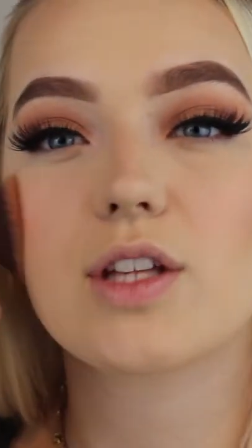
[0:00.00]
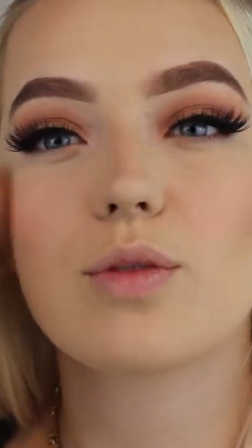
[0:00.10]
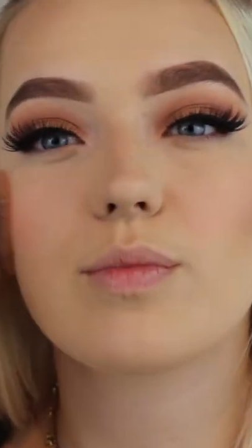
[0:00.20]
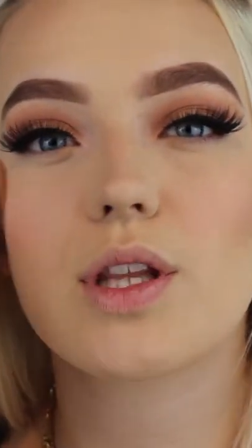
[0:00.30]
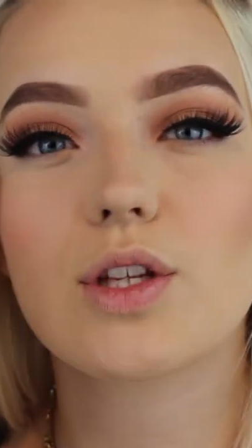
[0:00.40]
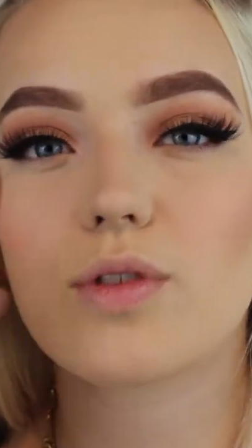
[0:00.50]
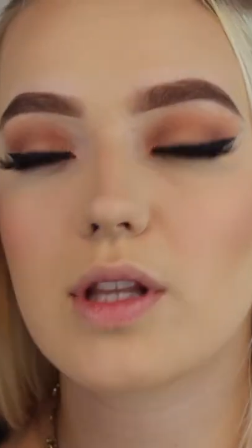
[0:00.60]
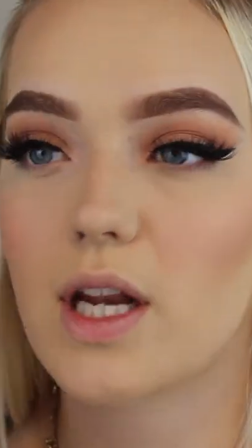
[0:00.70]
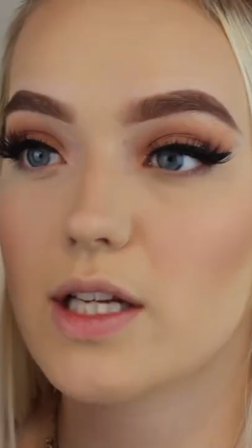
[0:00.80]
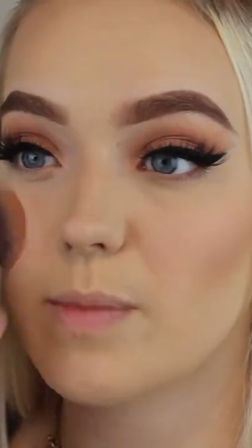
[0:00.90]
think something that's
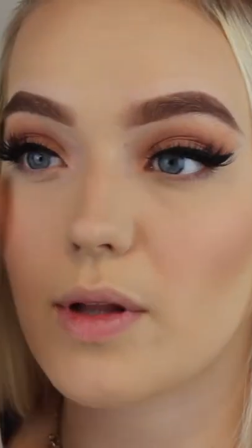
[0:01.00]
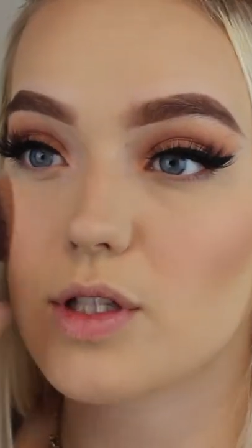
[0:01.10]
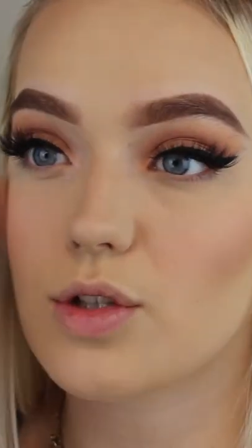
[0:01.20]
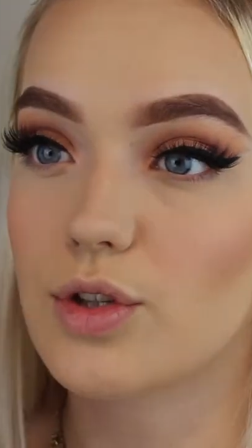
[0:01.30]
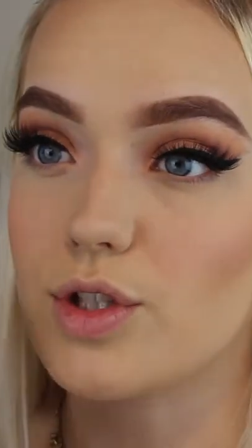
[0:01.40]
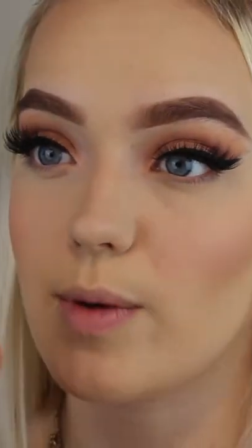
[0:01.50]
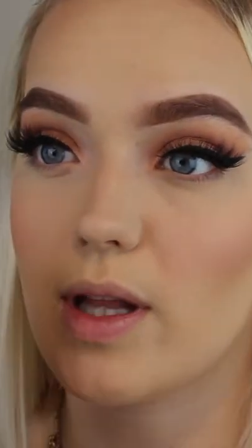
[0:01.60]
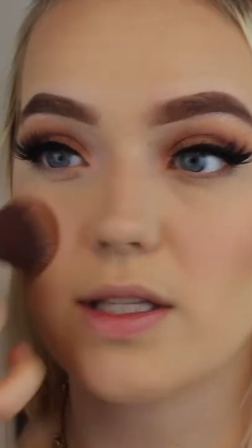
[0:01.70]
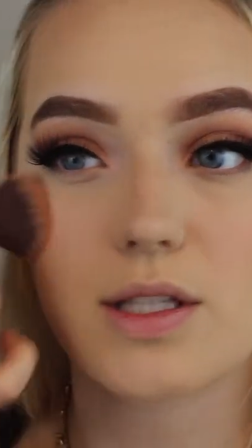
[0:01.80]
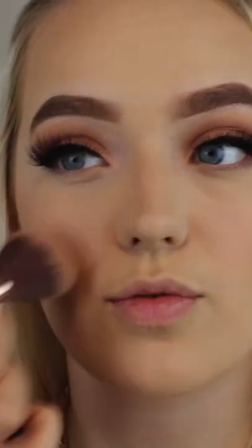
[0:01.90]
really nice about this look as
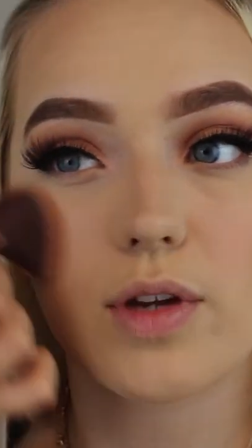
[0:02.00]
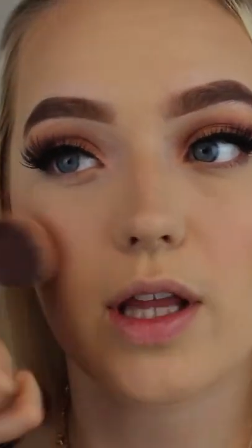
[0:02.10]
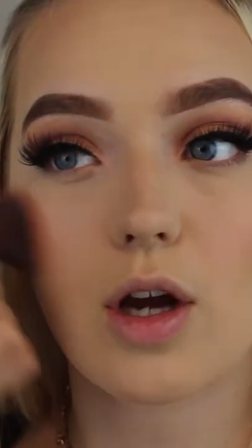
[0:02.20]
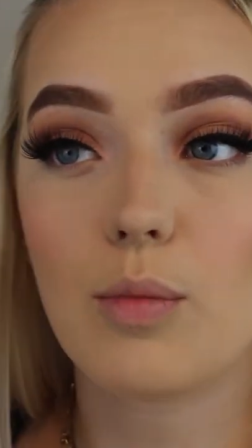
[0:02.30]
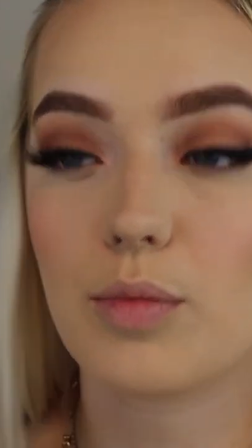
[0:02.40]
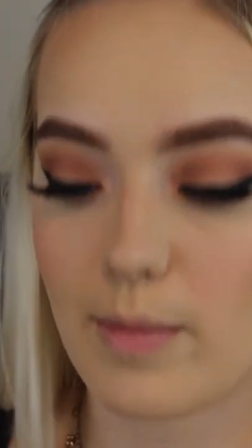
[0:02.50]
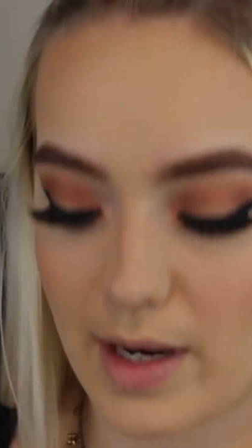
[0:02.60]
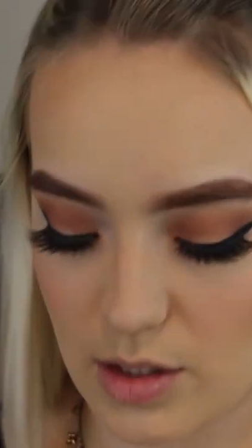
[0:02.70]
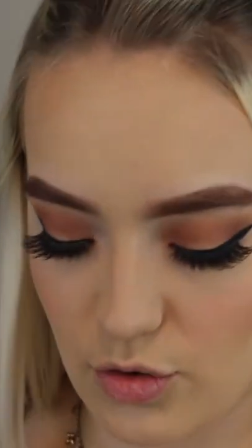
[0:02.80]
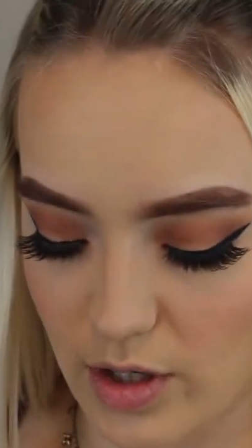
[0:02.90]
well is it's really
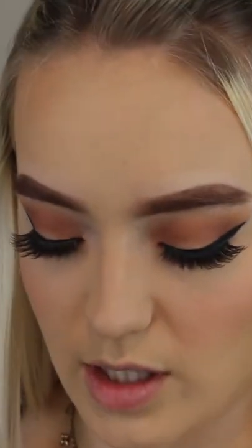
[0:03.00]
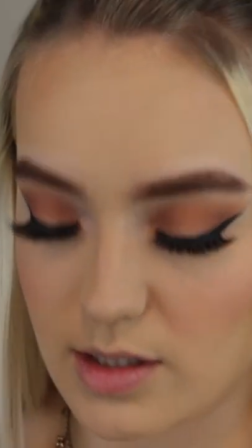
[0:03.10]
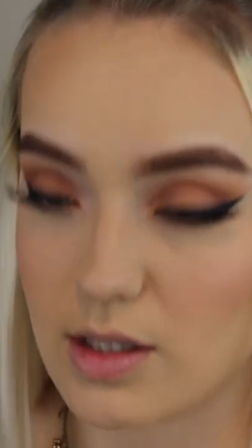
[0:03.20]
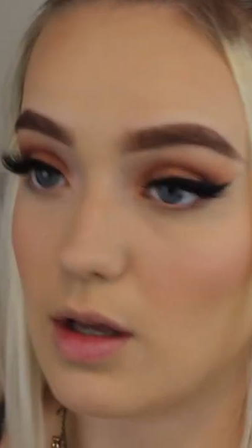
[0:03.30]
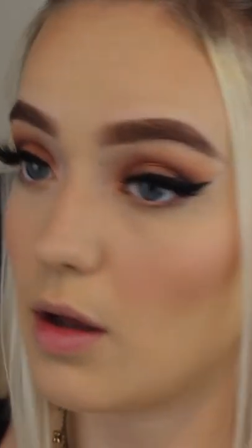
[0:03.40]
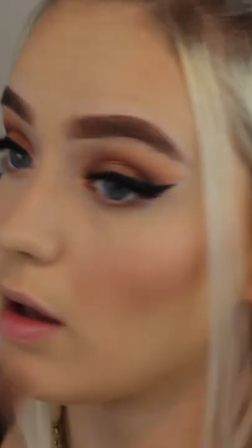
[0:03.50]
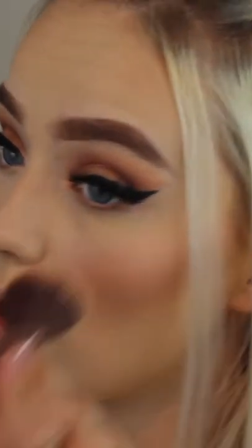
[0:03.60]
complementary to